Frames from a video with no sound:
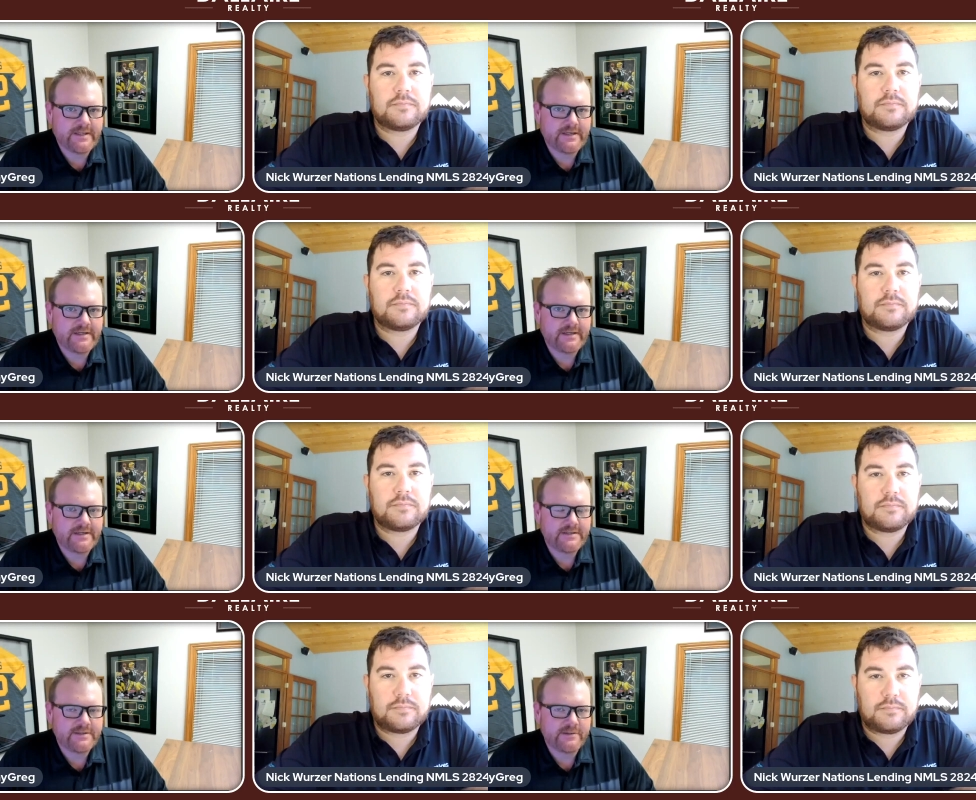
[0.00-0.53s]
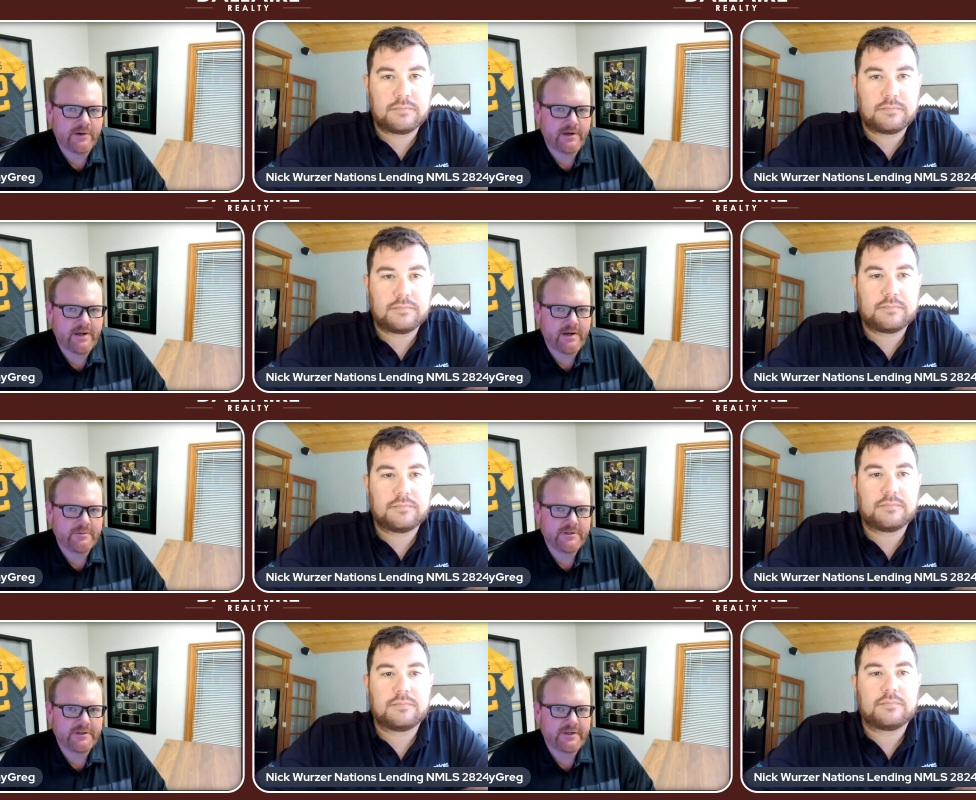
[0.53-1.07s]
Speaker 1: Lending is a great
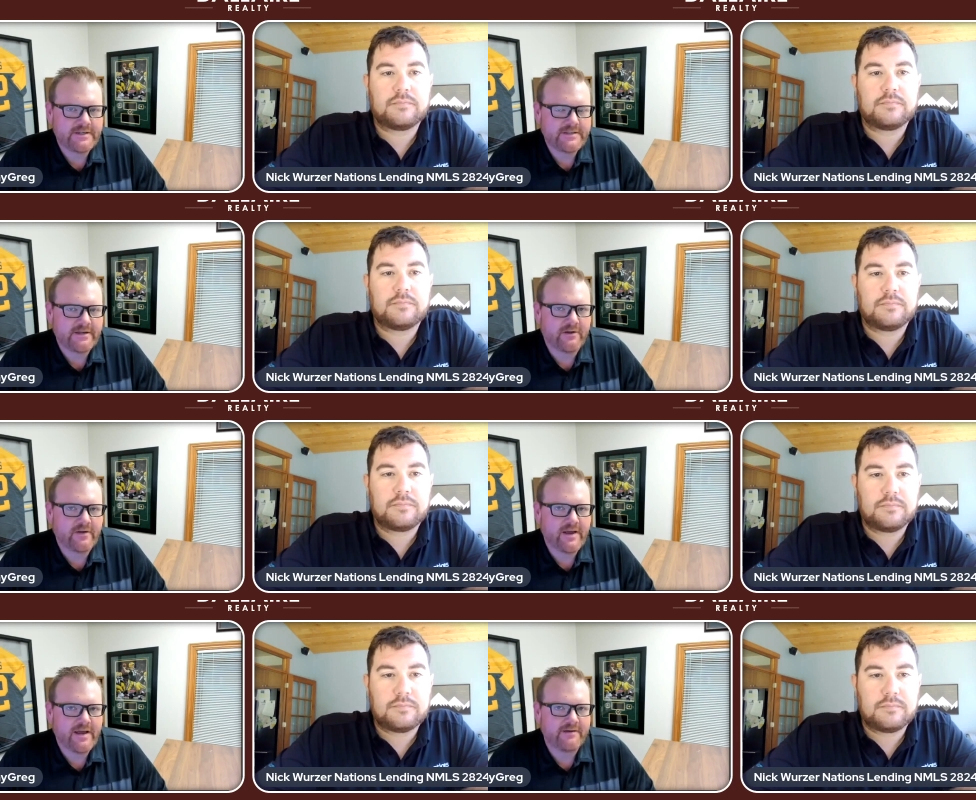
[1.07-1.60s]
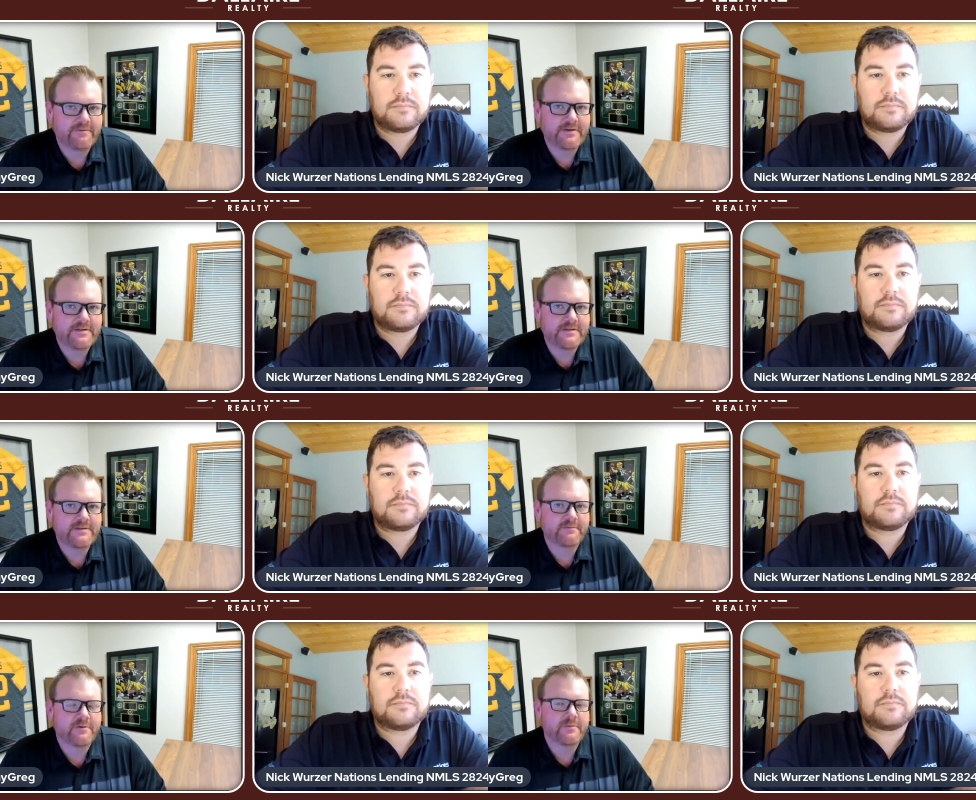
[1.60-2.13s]
option. Like I said, I'll have
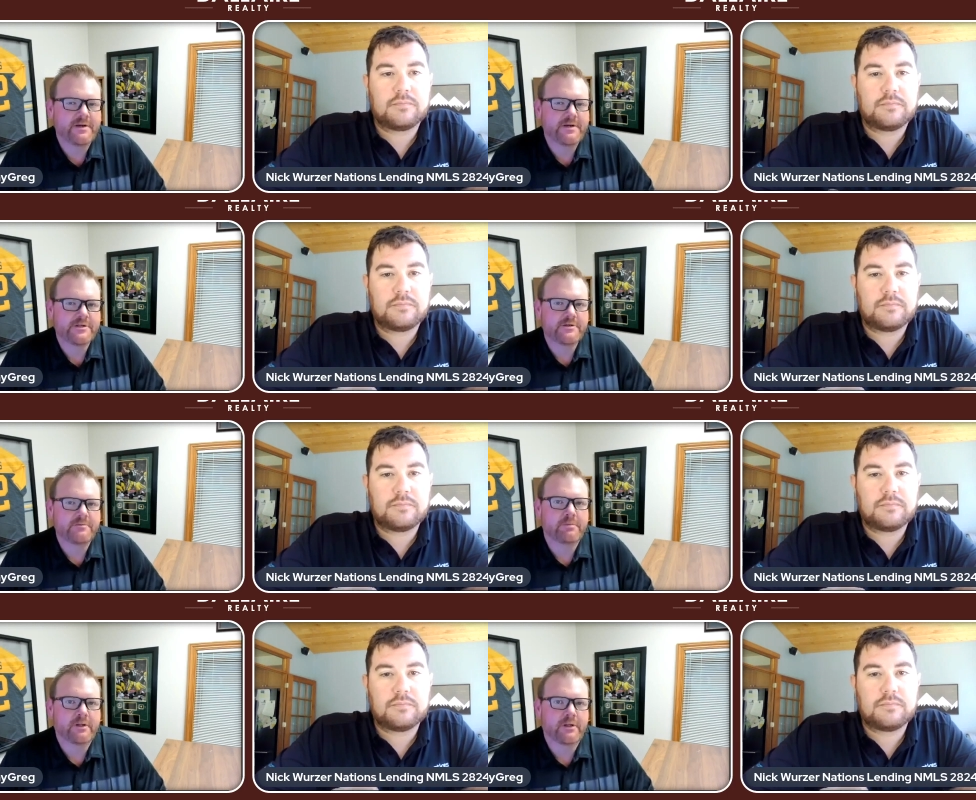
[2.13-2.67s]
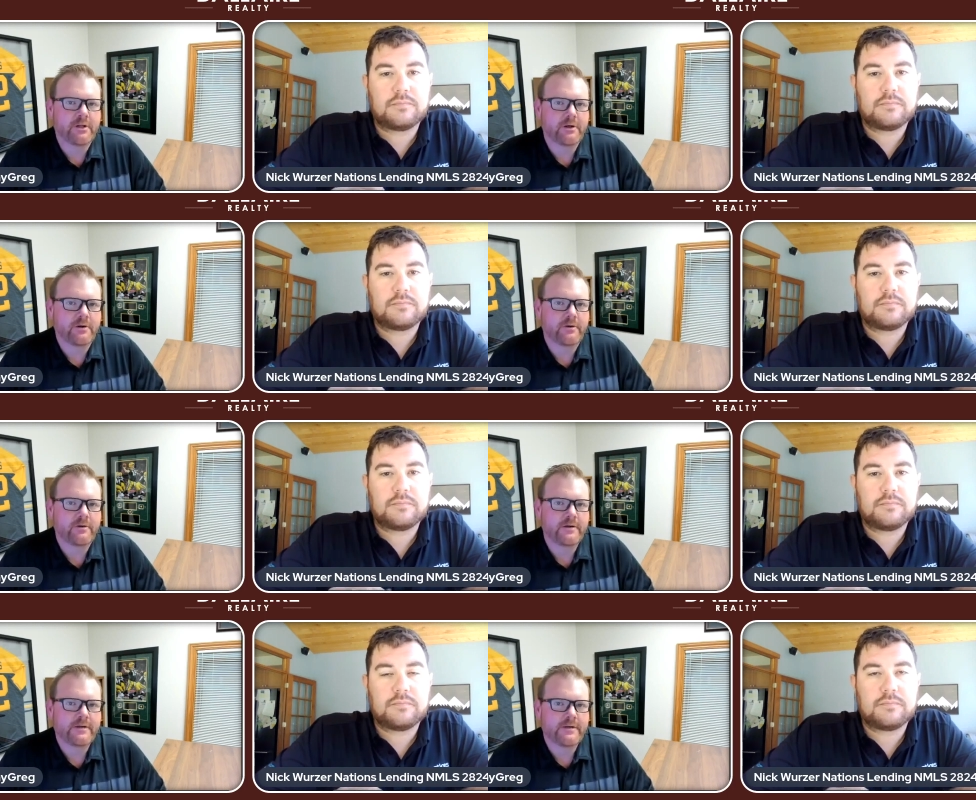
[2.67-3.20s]
his information
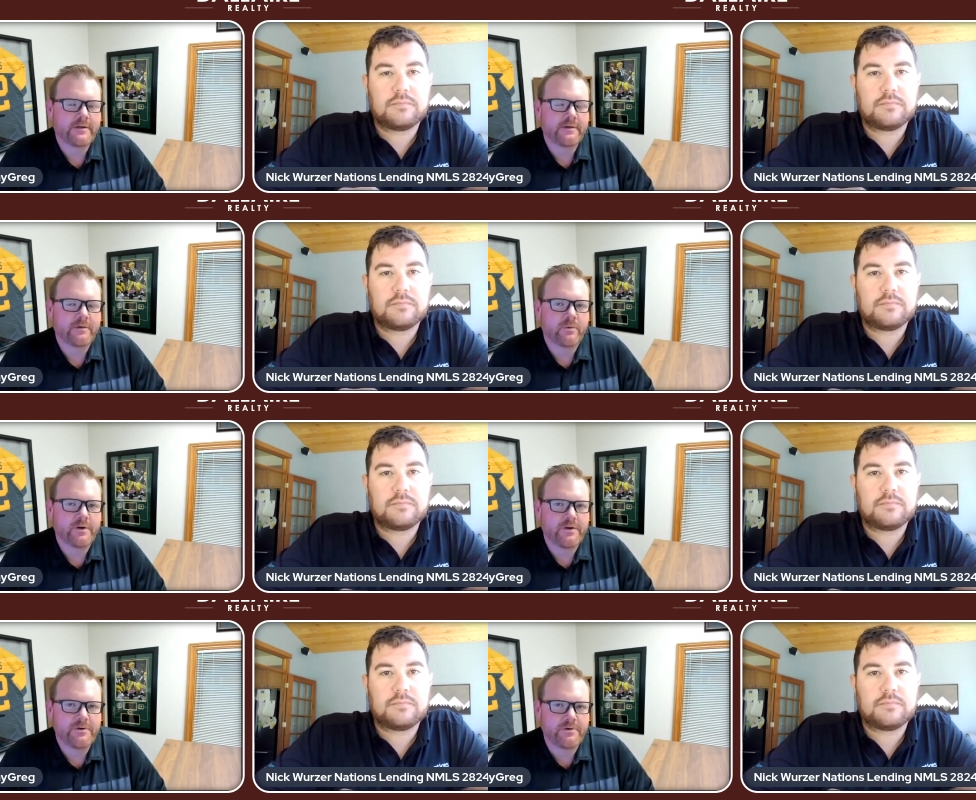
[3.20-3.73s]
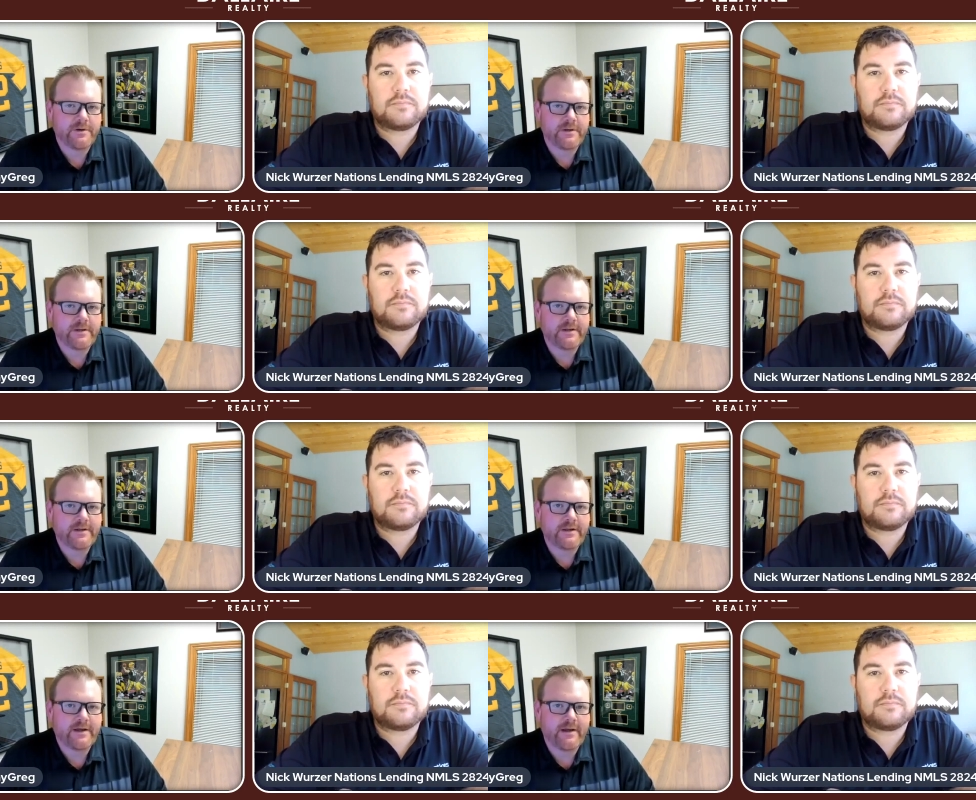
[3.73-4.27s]
below where you
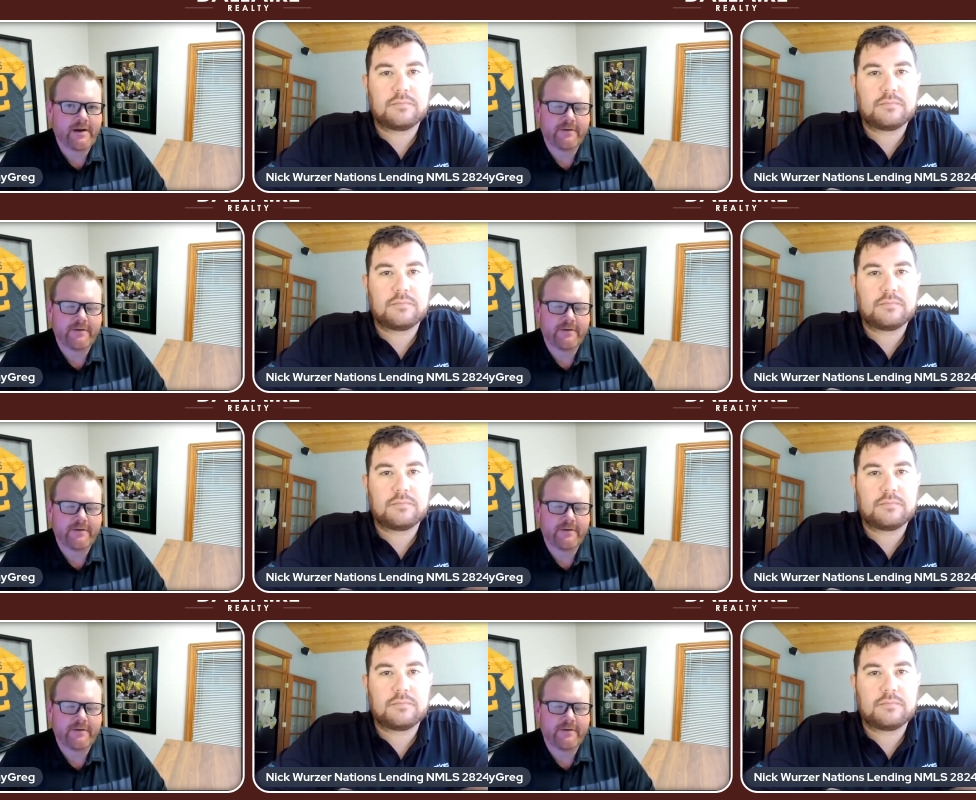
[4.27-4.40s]
can